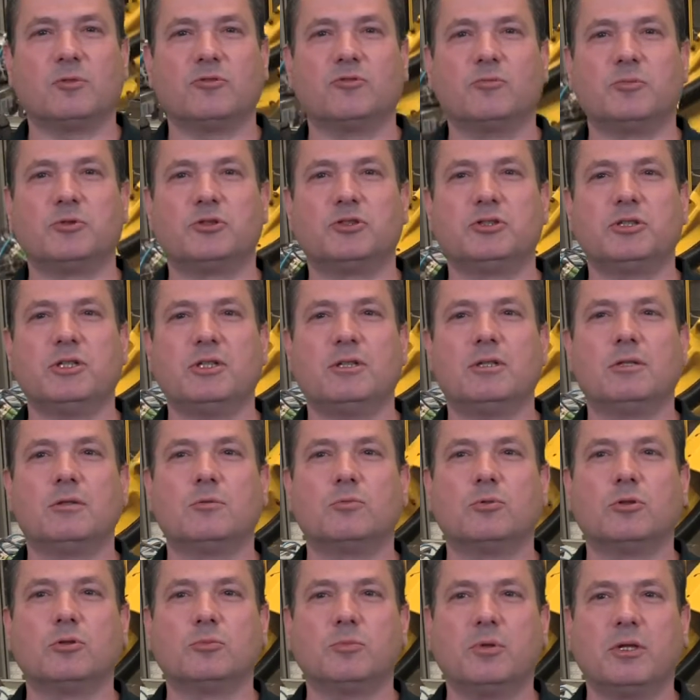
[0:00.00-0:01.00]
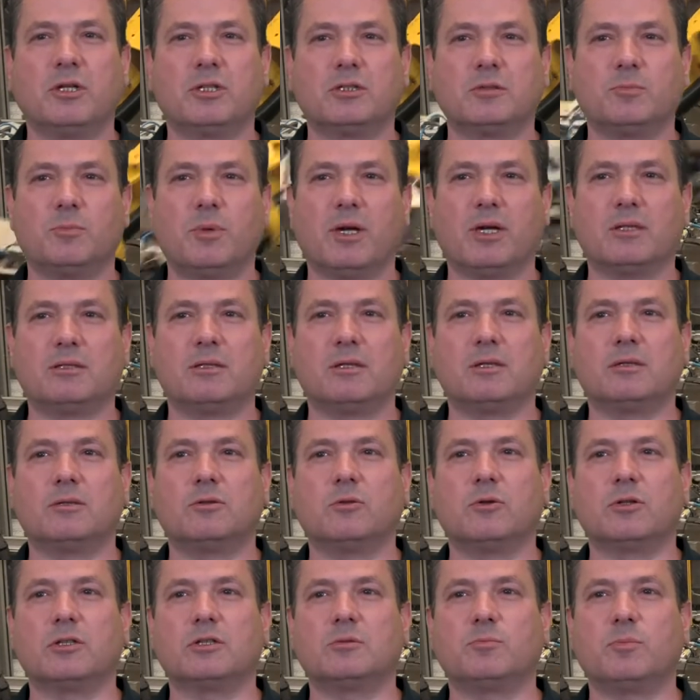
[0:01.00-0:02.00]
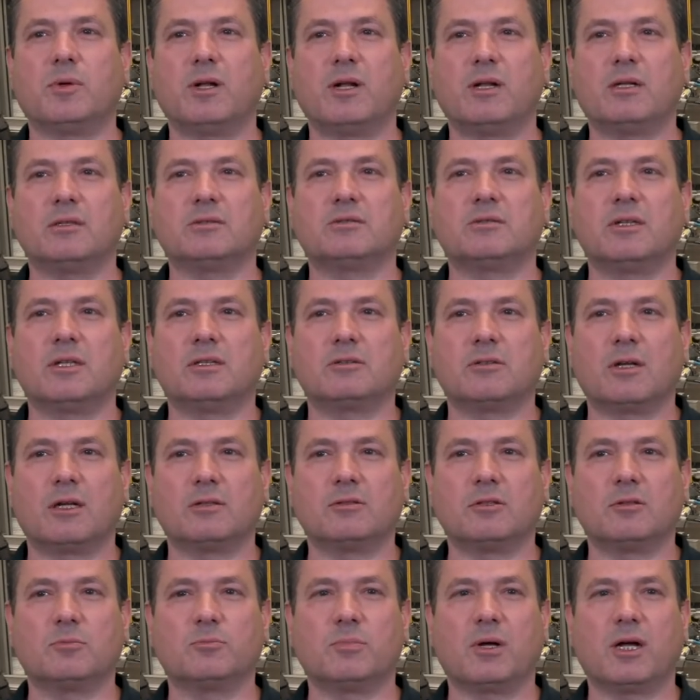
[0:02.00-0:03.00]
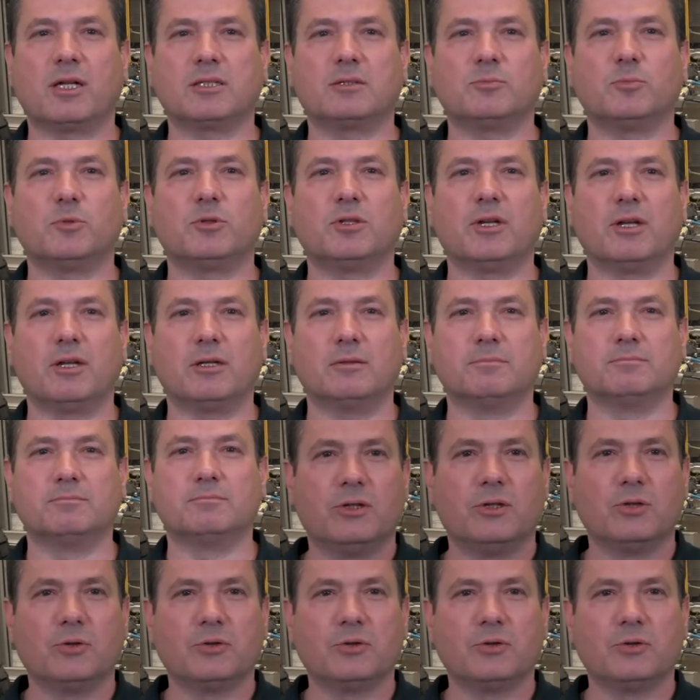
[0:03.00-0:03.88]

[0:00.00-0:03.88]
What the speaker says: of machine would be expected to expel 600 parts per day.